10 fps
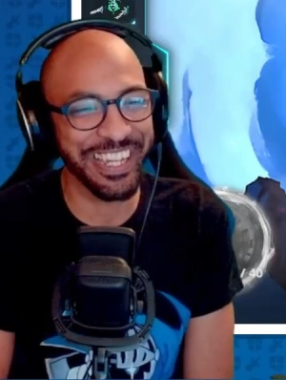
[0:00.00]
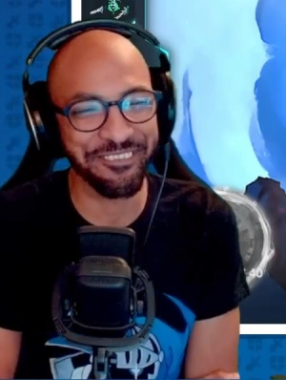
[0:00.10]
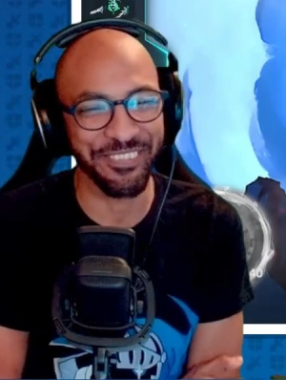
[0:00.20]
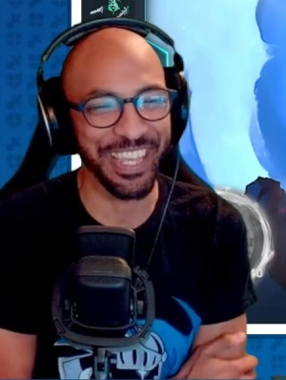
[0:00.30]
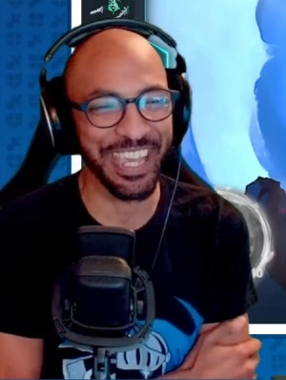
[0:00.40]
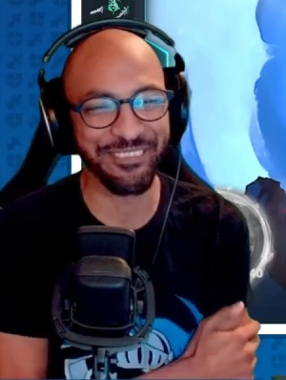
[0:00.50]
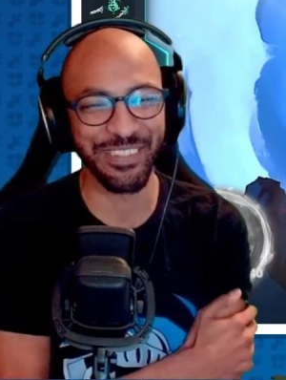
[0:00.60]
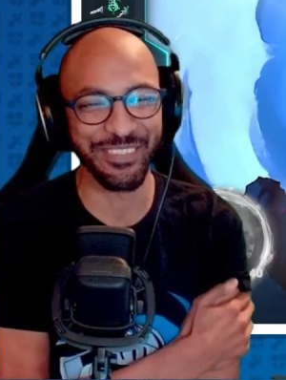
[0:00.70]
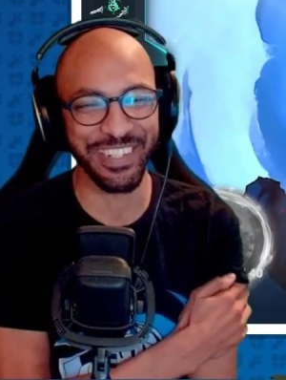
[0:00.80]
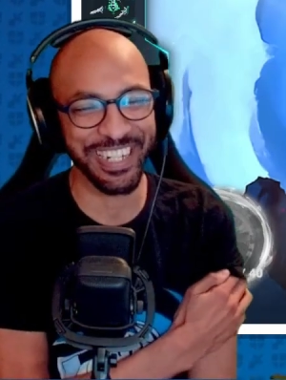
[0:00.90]
up yet,
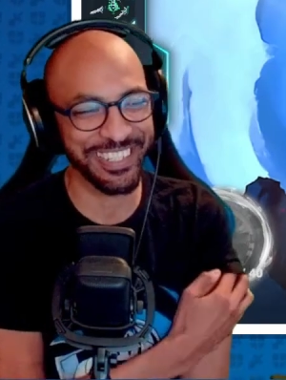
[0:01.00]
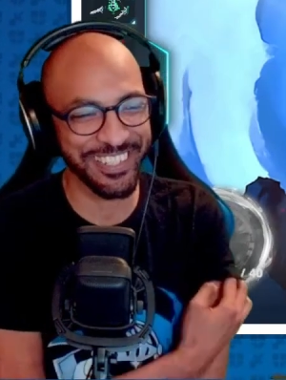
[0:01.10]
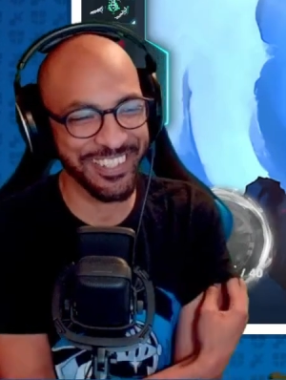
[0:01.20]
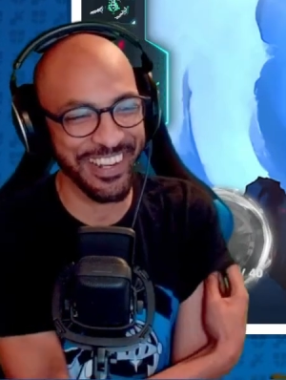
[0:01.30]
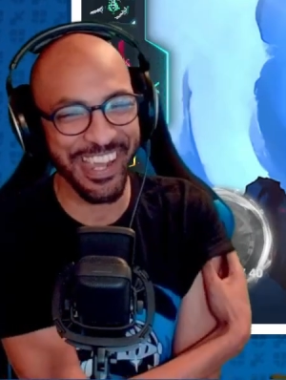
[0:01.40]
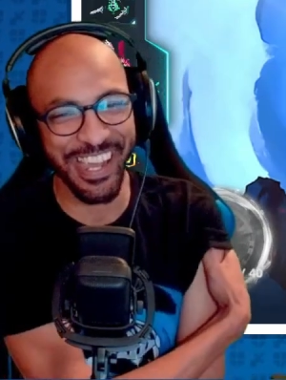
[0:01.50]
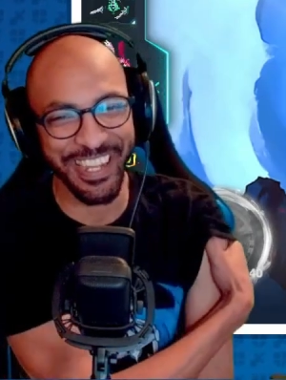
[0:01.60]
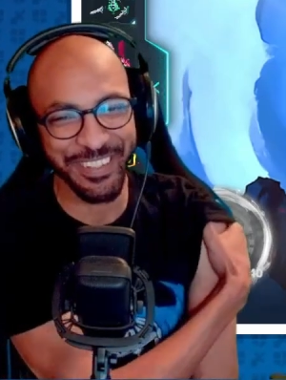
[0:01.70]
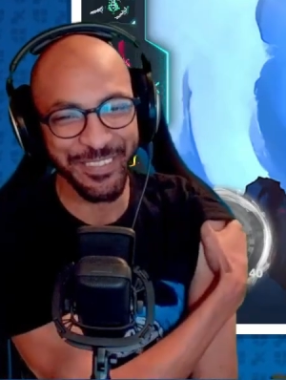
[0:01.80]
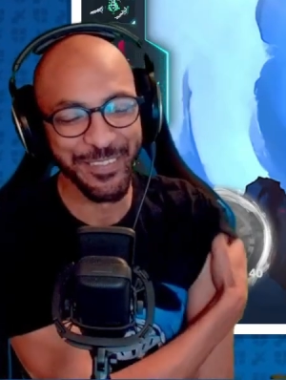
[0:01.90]
but we're gonna
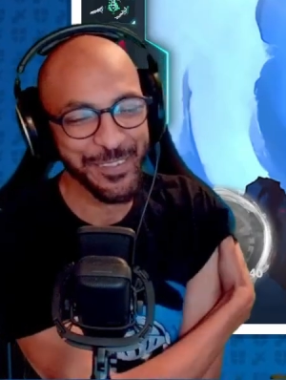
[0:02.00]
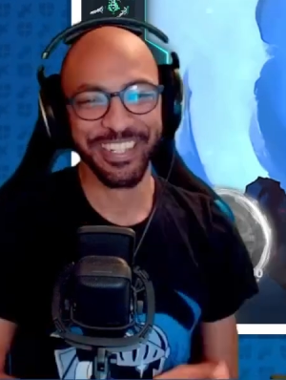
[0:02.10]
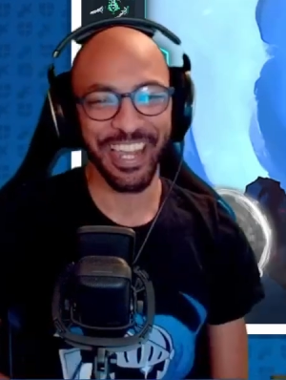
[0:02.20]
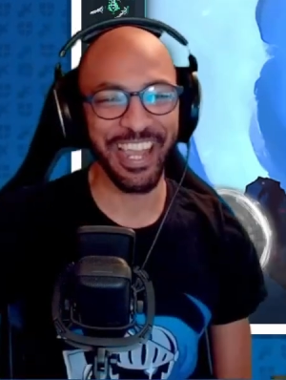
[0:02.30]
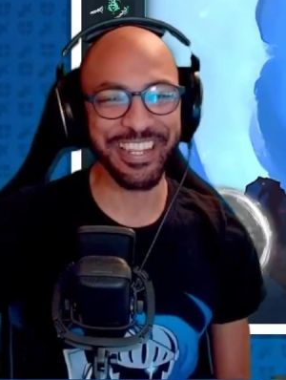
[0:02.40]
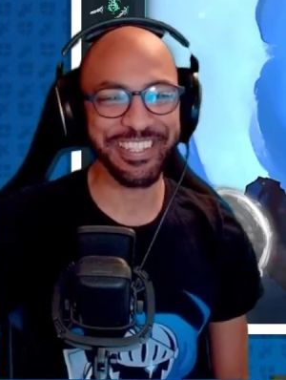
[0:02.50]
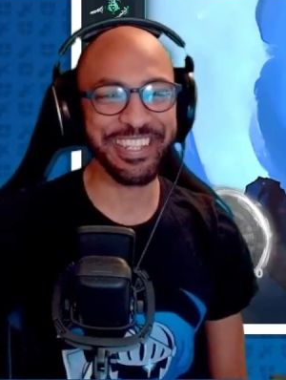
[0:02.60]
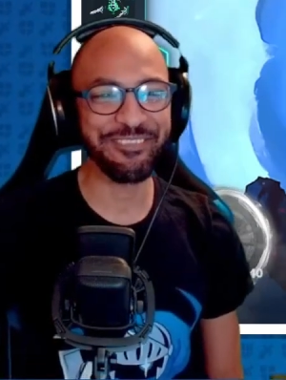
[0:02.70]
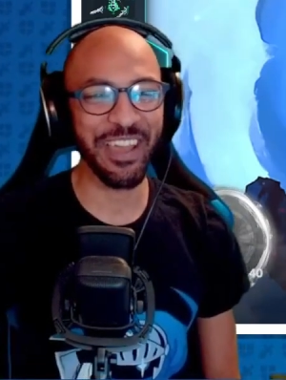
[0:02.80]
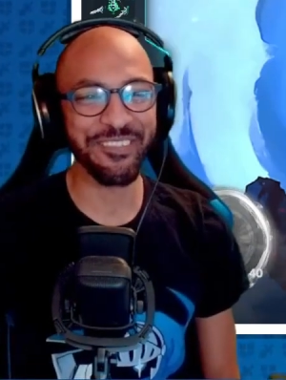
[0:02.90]
try. I just
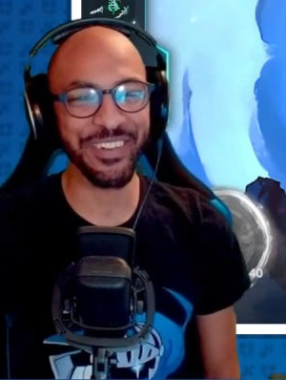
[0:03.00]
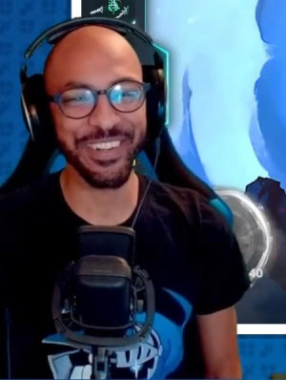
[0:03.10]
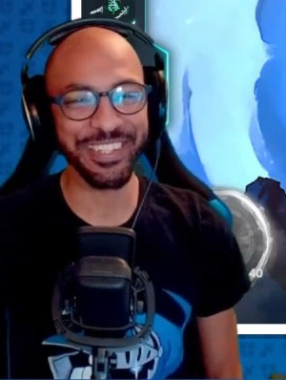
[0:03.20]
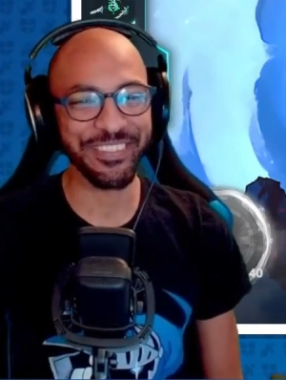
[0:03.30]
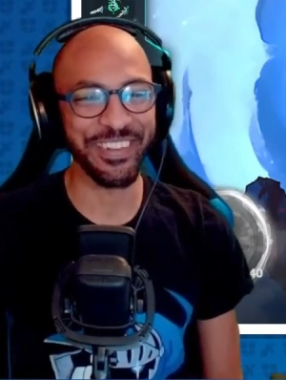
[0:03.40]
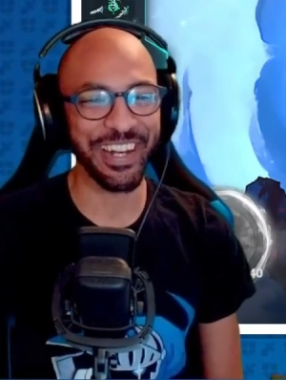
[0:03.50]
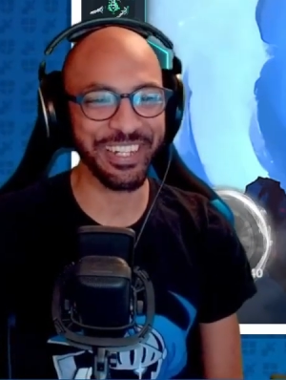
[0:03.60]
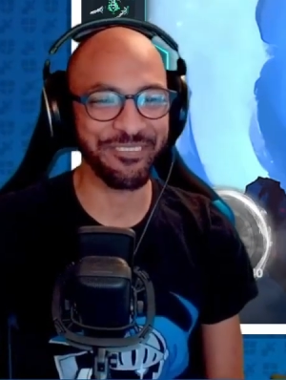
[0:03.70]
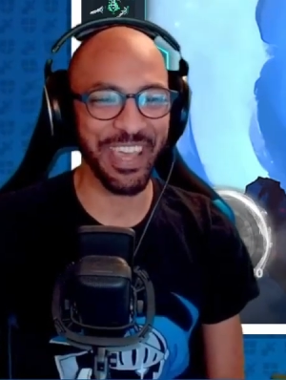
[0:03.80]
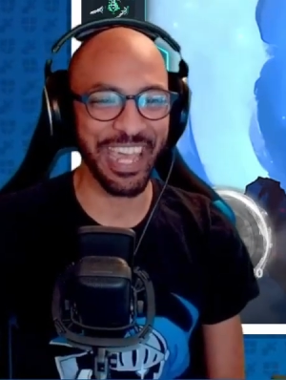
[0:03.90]
need my opponent to
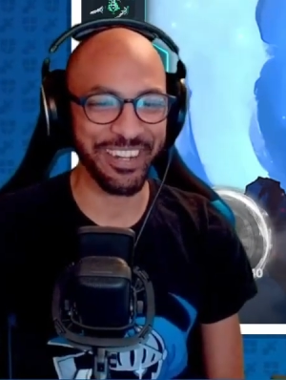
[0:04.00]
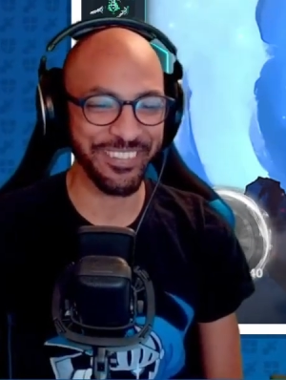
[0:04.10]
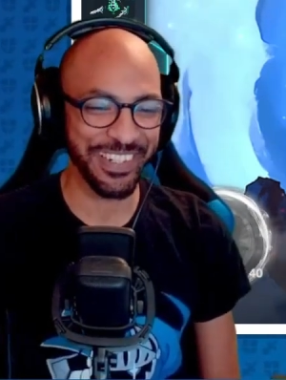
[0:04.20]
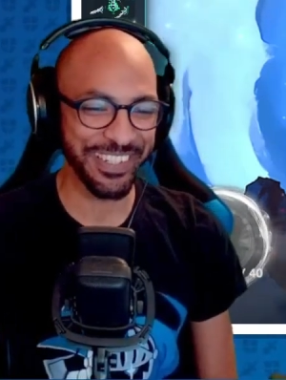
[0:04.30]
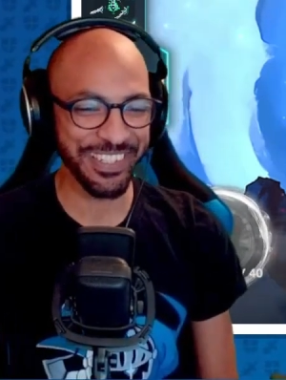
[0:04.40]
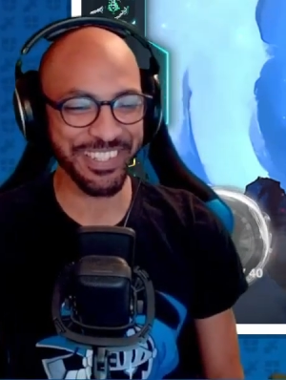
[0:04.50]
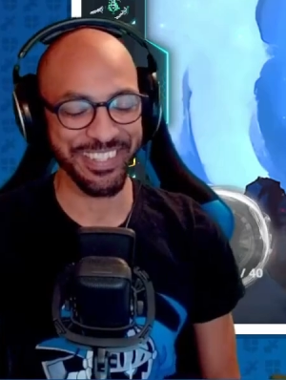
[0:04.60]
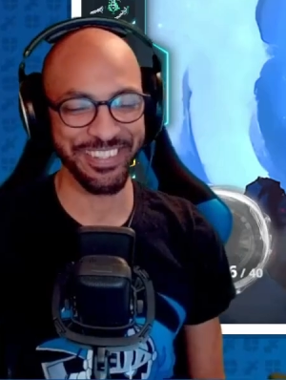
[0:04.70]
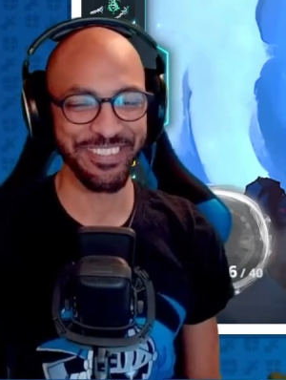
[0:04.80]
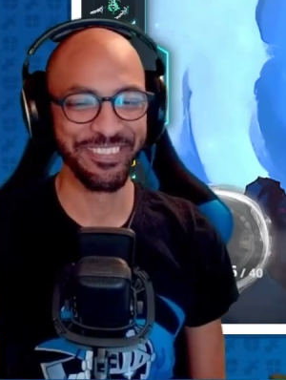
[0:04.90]
walk
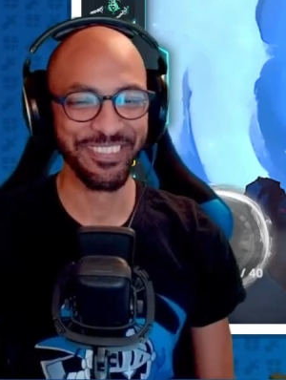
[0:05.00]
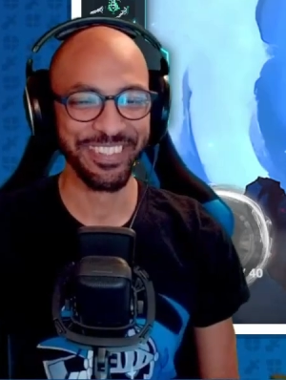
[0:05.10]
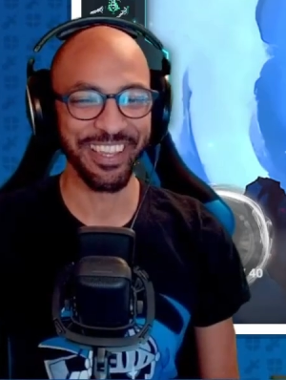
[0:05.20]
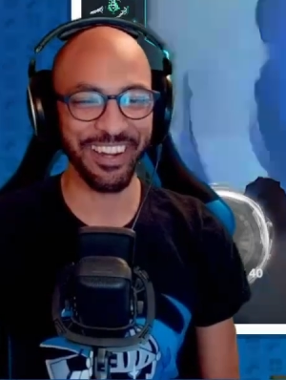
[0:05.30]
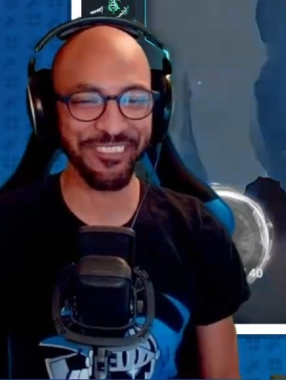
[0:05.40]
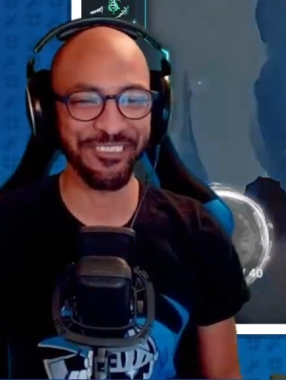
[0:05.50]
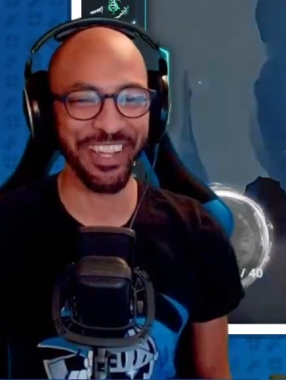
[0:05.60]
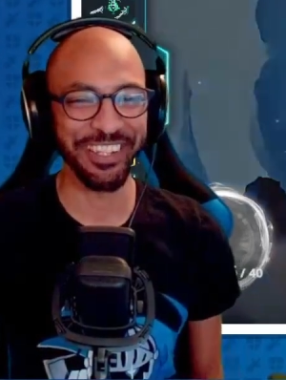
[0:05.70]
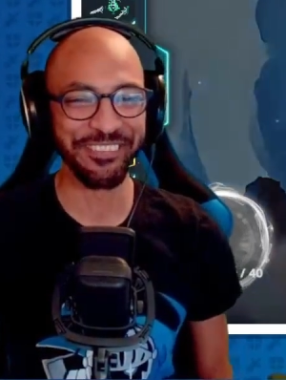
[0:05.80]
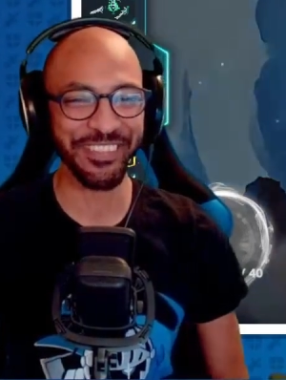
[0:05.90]
backwards. They aren't
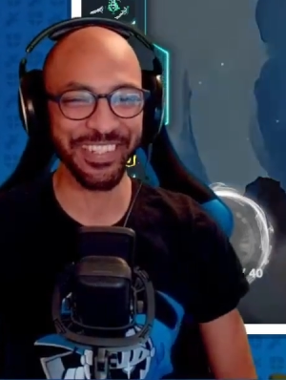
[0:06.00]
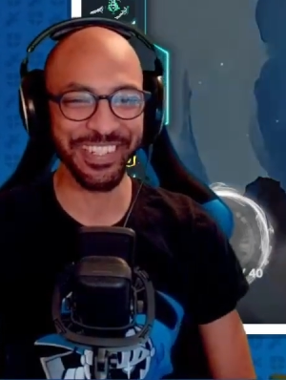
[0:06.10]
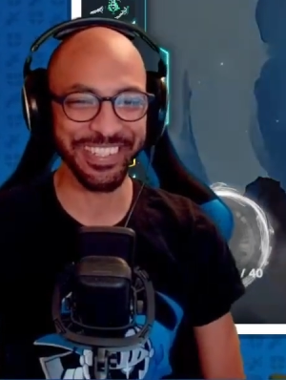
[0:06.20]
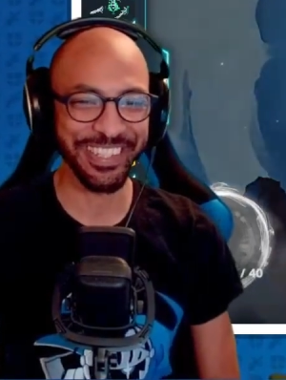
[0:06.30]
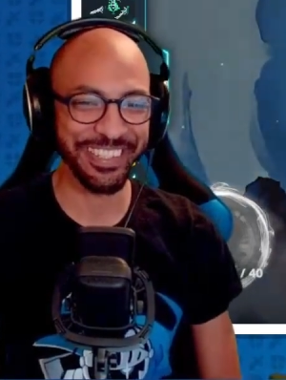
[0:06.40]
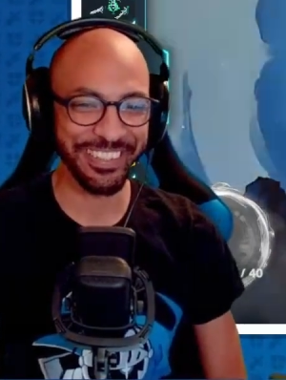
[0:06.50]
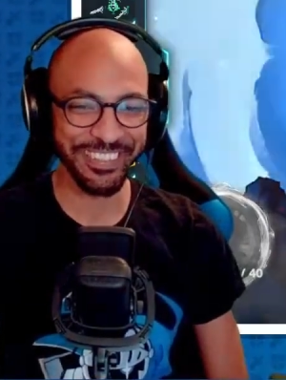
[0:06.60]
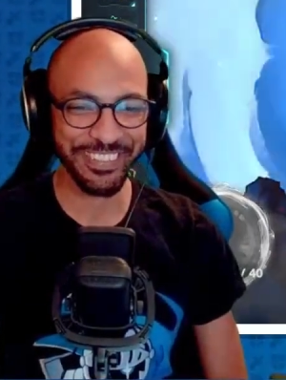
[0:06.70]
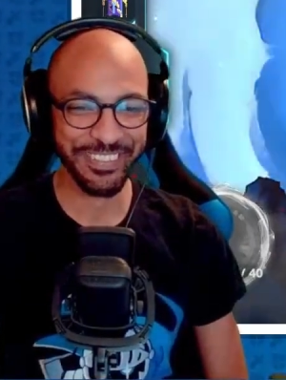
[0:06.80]
falling for it though.